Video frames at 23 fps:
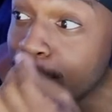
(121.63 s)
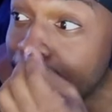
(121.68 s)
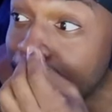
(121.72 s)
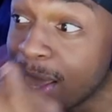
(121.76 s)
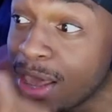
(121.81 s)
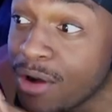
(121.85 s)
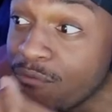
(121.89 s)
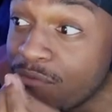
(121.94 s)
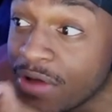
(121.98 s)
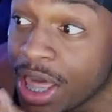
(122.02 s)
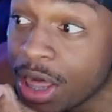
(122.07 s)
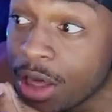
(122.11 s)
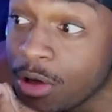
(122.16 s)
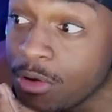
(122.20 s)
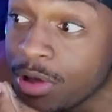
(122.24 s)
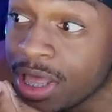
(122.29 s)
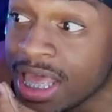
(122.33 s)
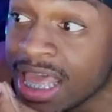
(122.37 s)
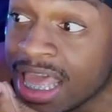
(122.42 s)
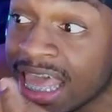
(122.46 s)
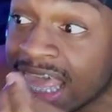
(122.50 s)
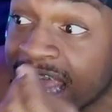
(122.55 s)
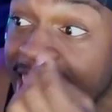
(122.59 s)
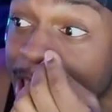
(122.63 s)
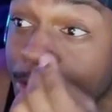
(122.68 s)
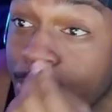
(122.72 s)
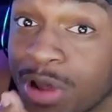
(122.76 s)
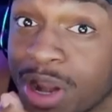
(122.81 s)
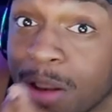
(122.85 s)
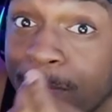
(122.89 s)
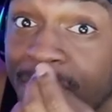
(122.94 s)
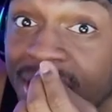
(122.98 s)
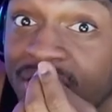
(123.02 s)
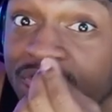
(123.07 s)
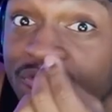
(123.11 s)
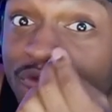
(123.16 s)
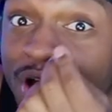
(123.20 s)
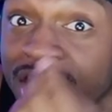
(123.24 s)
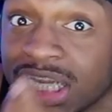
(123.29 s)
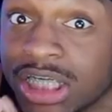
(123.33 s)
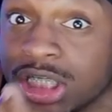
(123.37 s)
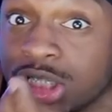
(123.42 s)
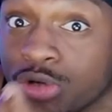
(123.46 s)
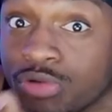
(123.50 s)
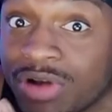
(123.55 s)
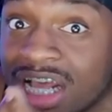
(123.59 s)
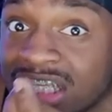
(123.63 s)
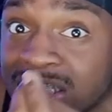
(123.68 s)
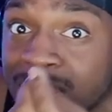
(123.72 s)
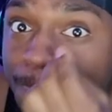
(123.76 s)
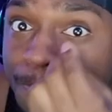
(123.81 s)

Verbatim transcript: pedophile, he would have been registered as a